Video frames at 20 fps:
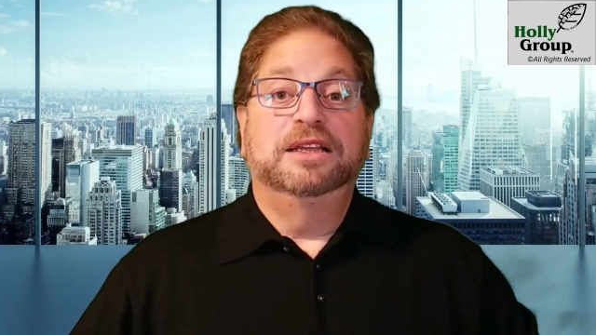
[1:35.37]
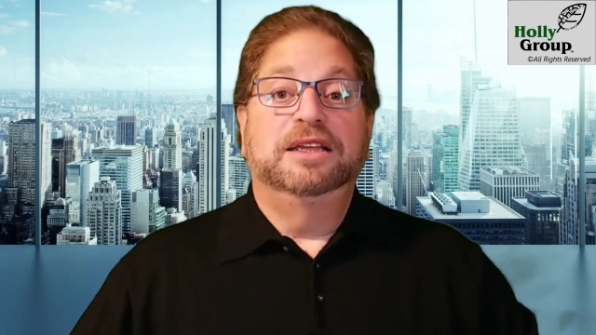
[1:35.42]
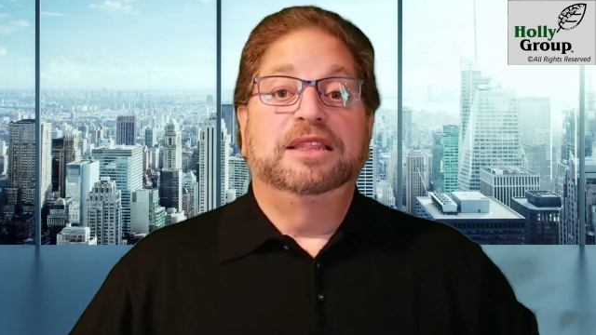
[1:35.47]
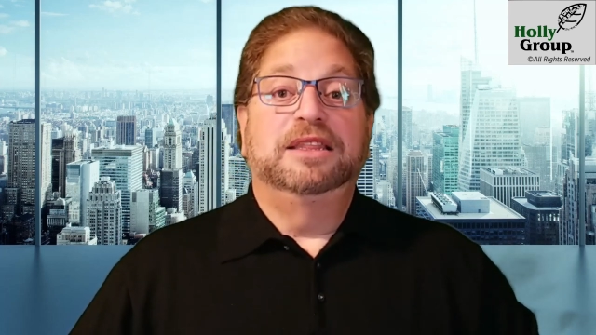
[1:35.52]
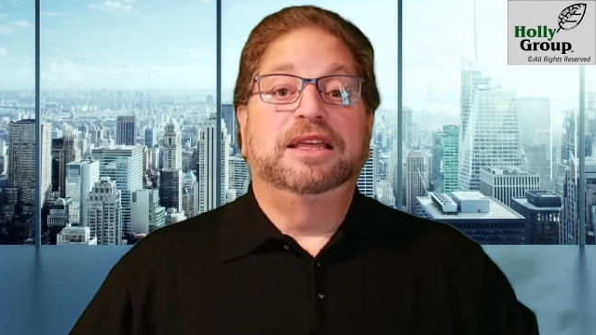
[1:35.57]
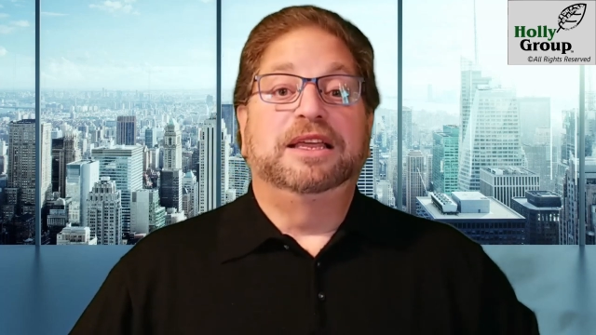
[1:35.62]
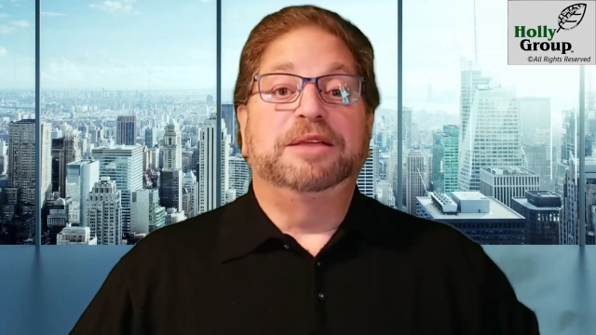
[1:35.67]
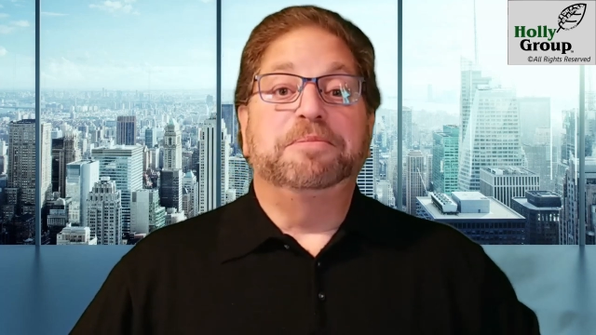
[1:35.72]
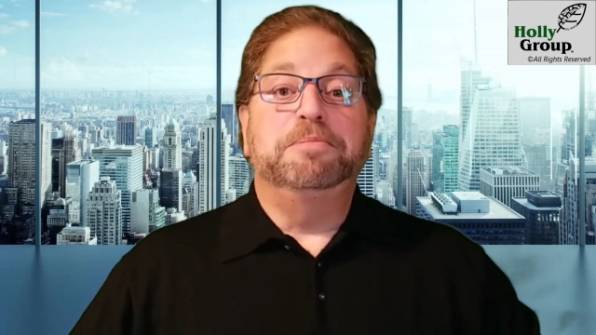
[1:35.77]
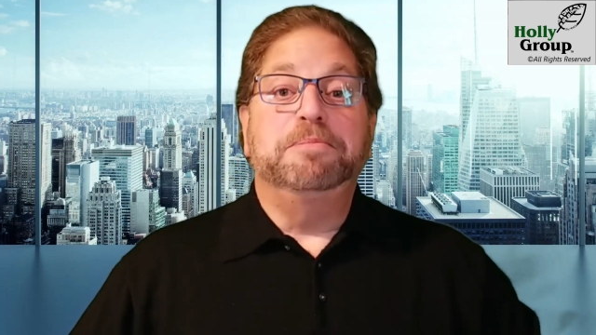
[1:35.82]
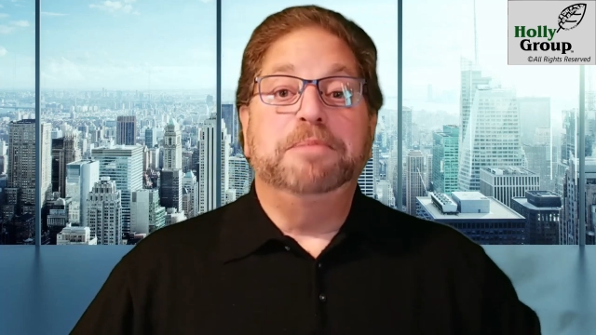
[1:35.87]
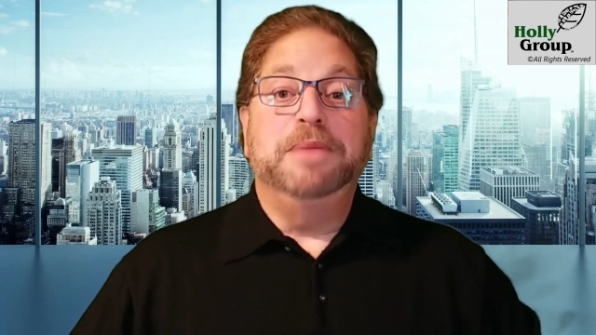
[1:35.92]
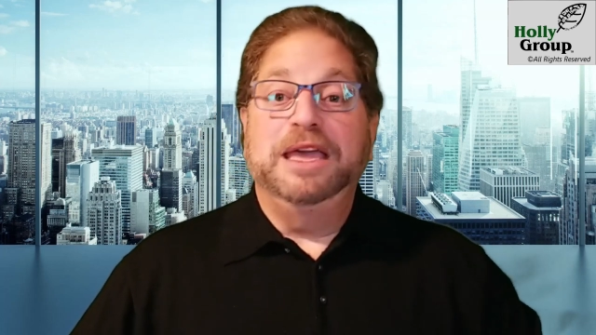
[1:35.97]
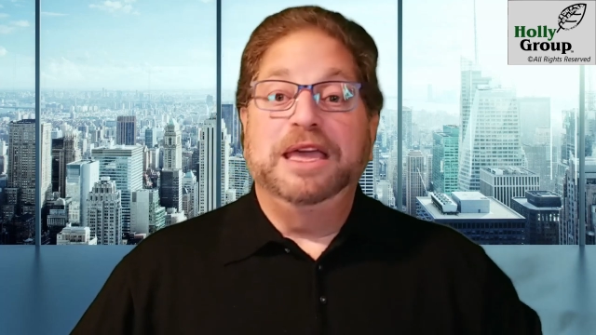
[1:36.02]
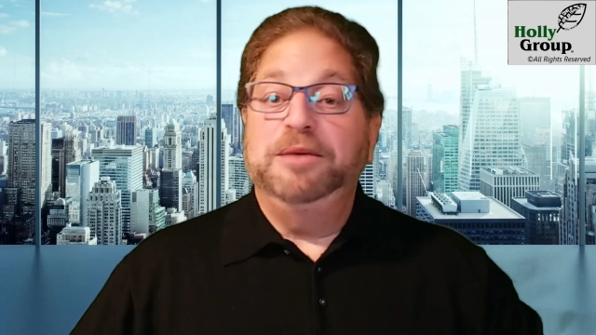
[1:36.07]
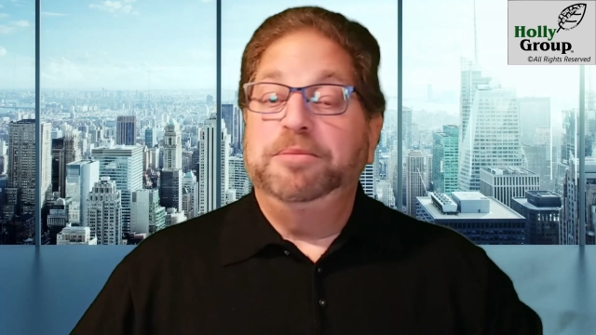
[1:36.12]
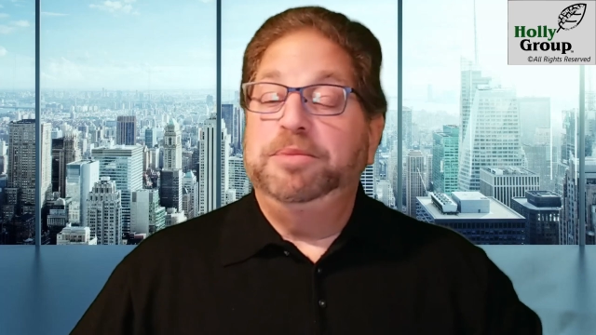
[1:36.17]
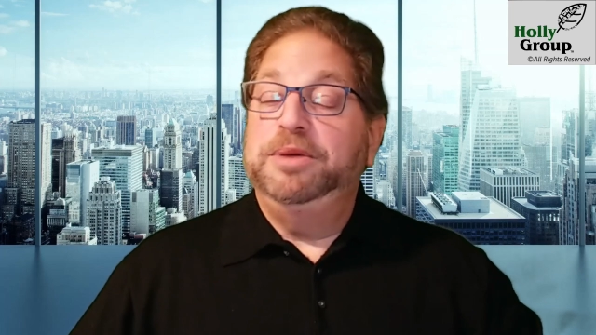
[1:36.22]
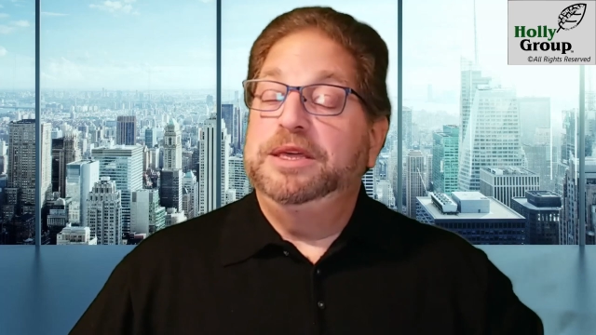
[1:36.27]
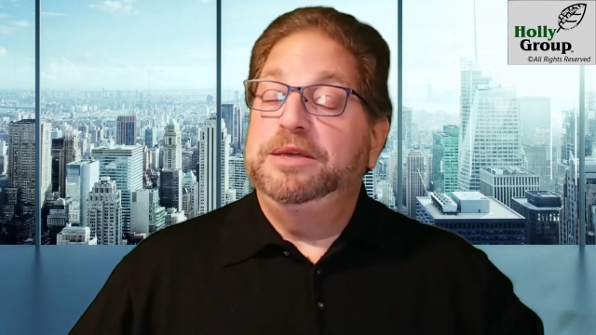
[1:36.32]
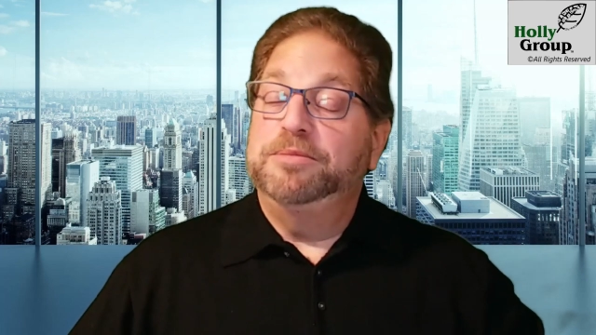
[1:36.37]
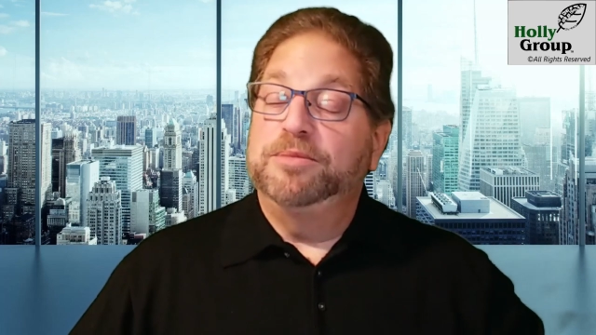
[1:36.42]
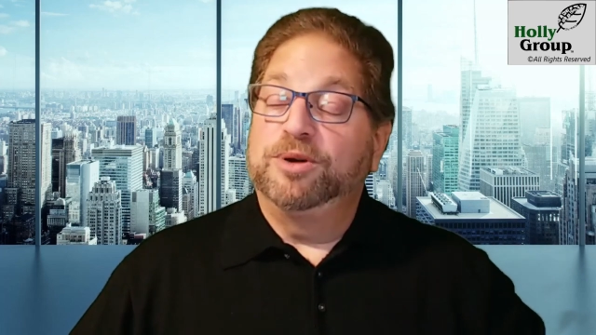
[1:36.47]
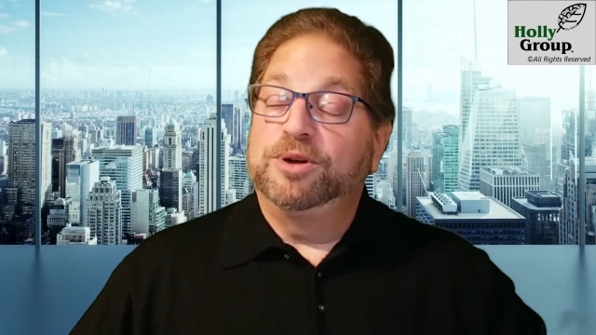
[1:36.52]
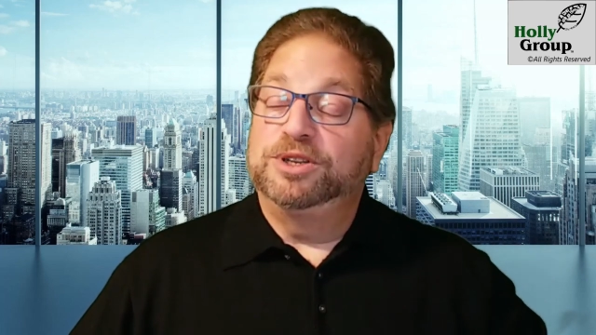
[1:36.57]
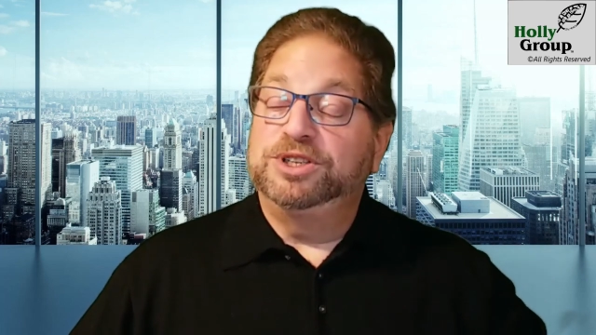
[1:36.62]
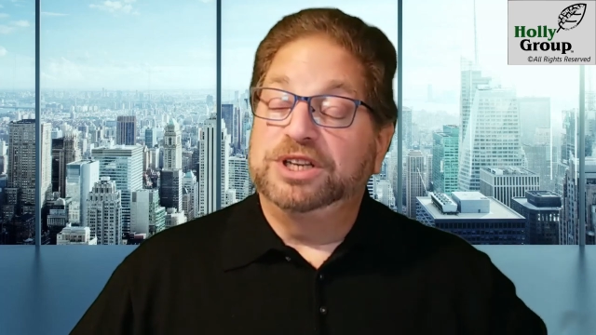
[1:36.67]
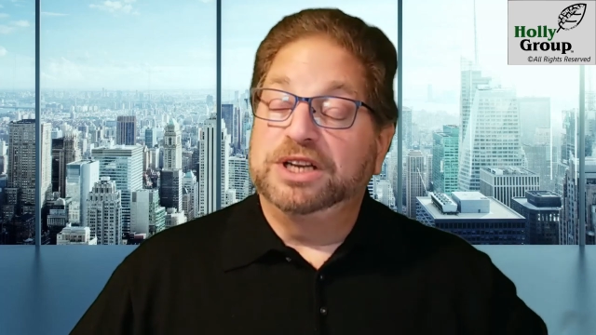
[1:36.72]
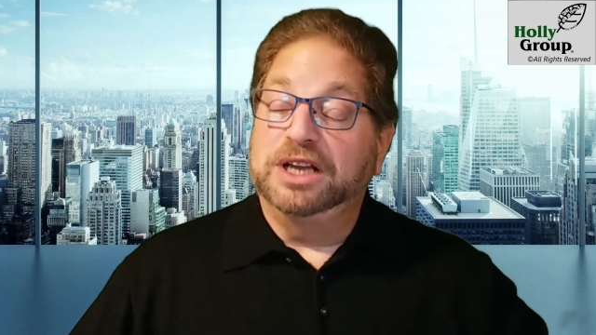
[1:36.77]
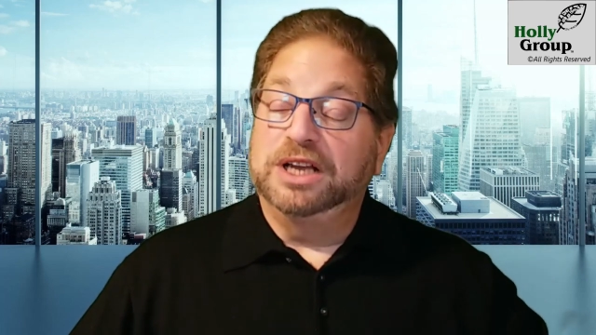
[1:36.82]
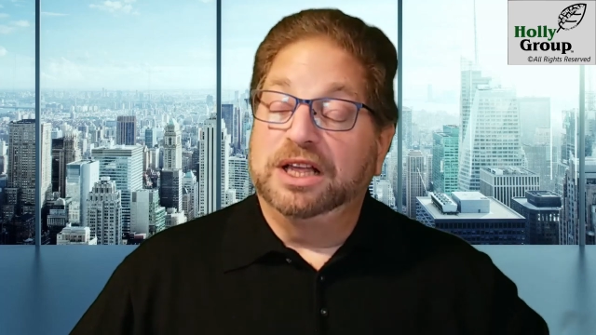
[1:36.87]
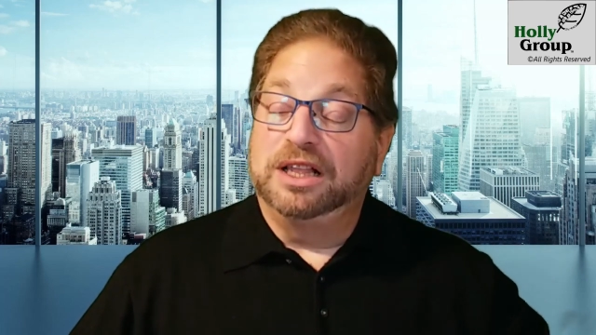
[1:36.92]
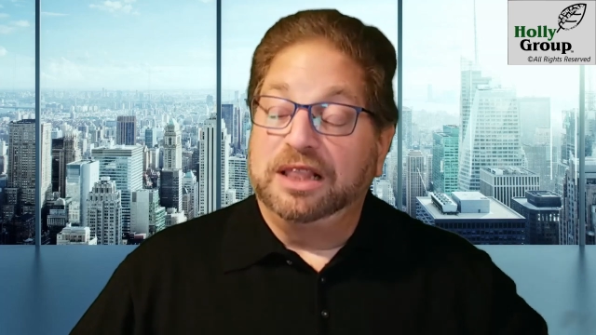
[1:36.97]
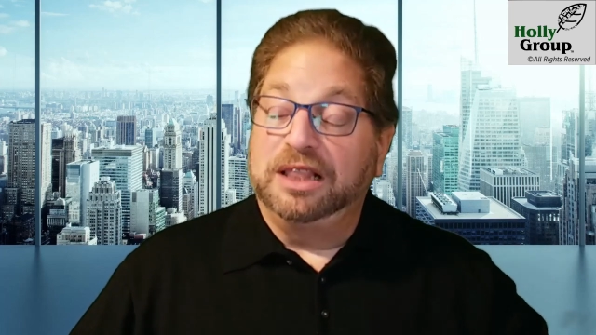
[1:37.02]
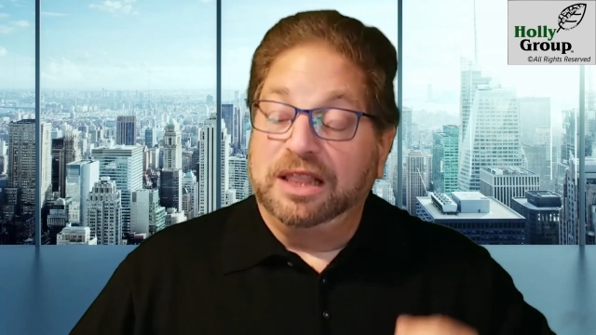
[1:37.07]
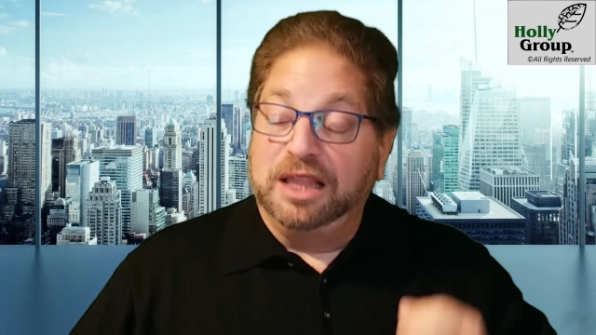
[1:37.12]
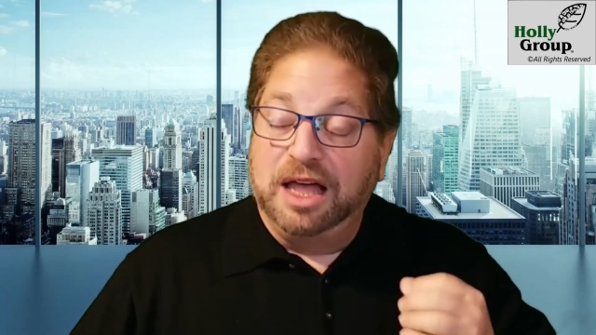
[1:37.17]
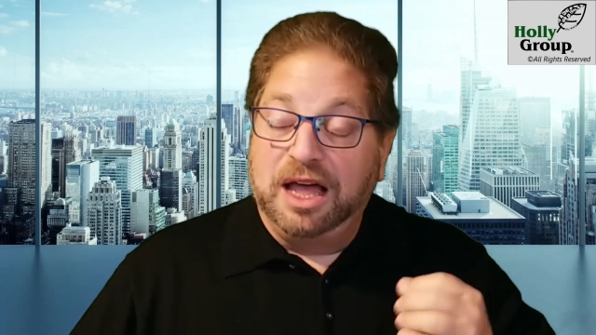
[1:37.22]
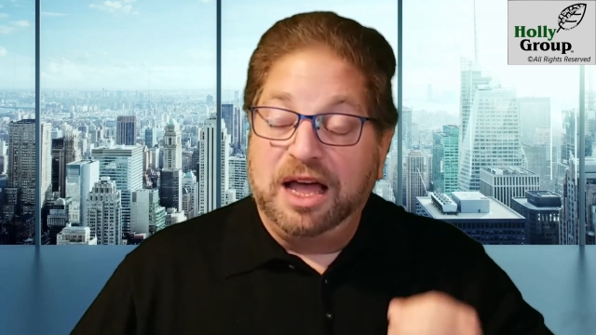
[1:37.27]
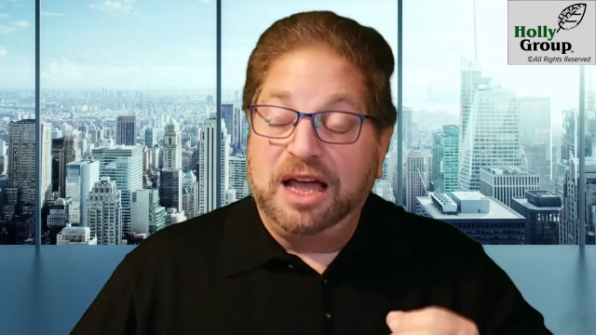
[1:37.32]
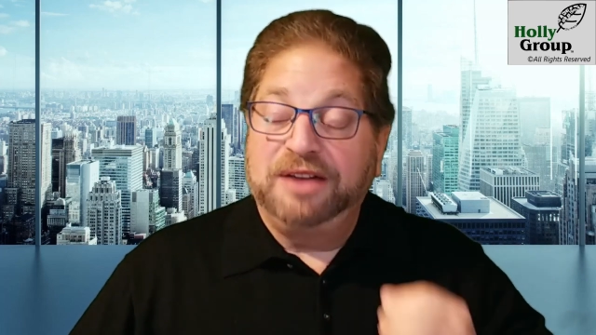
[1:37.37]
that it may be emerging a lot